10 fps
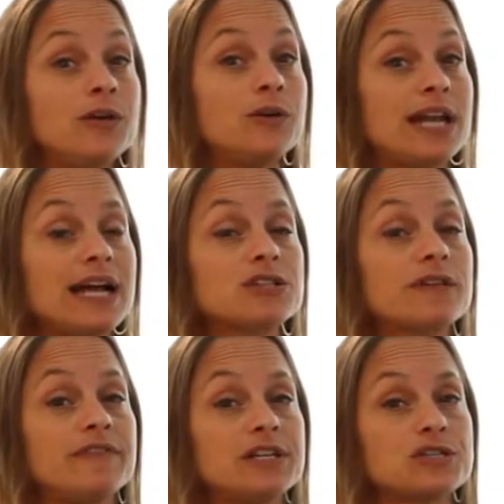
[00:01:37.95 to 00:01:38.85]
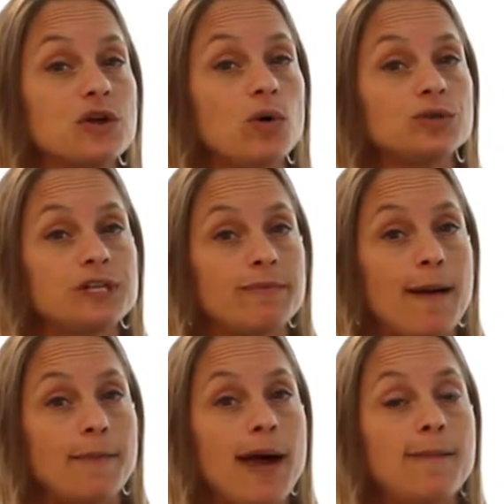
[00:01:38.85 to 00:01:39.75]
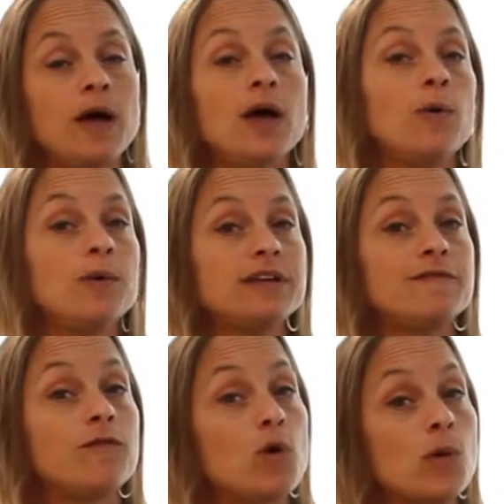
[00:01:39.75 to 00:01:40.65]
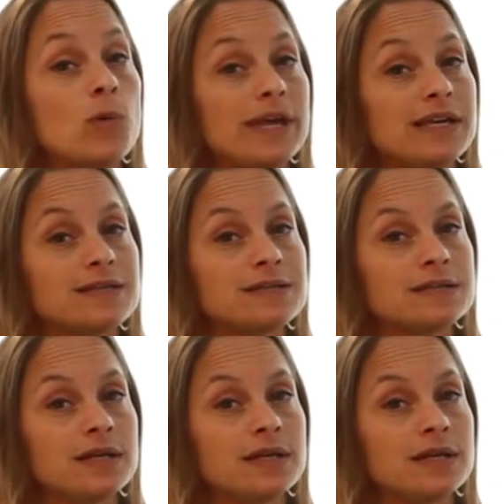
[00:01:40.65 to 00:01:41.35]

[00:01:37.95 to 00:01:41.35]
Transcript: You can actually finish the whole GMAT prep within 4 weeks.